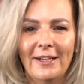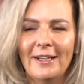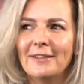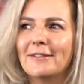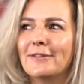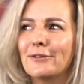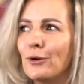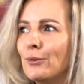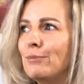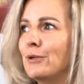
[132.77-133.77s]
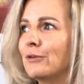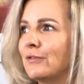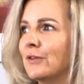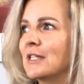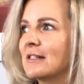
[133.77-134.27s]
it's so
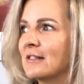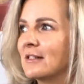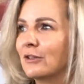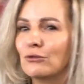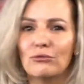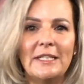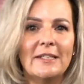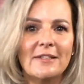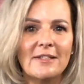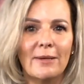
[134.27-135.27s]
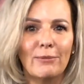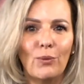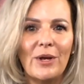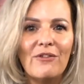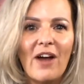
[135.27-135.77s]
beautiful. This is the greenest summer
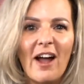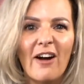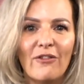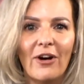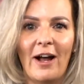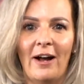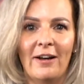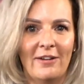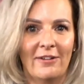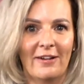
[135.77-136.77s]
we have ever had here,